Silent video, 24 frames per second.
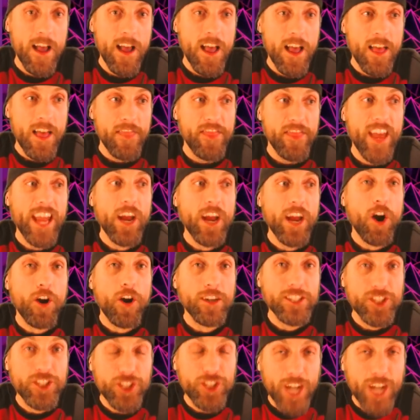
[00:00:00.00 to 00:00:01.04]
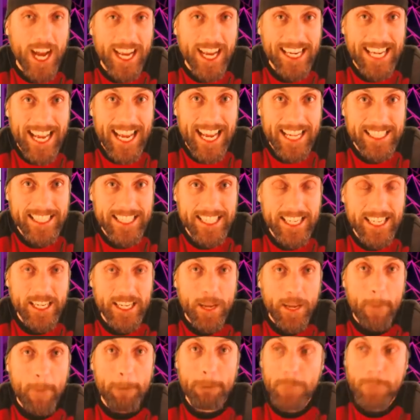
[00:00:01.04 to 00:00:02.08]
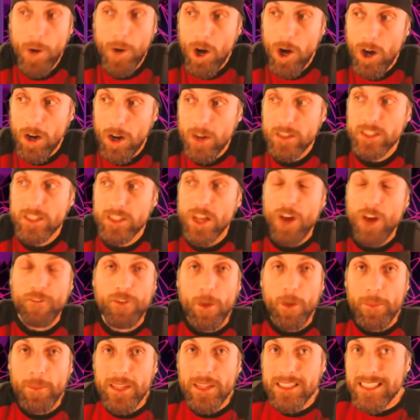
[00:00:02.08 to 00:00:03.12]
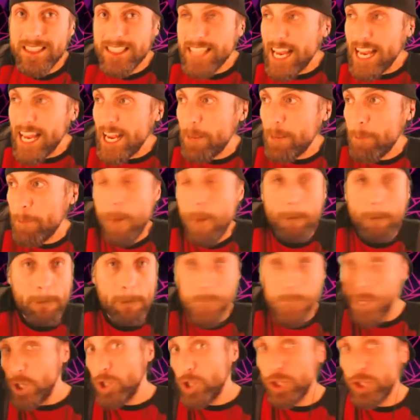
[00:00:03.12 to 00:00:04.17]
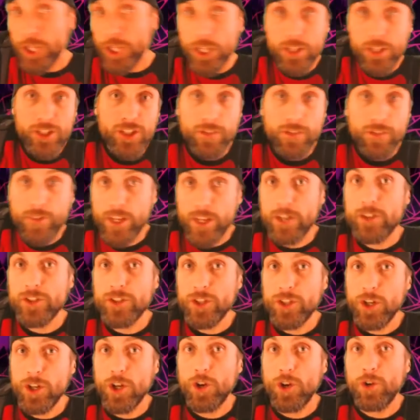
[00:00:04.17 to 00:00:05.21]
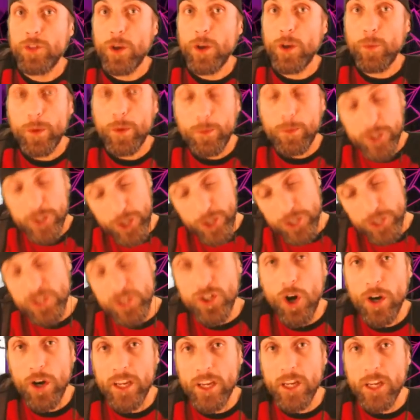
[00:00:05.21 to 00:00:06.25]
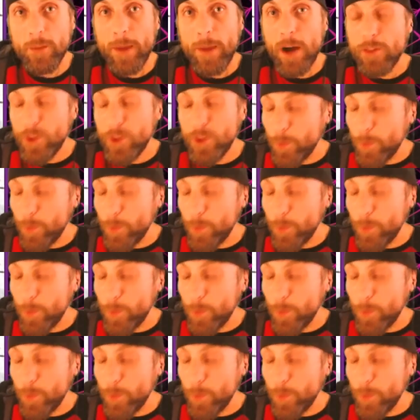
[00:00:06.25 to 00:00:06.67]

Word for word: They are gigantic bugs from the same millions of years ago that we were just talking about that we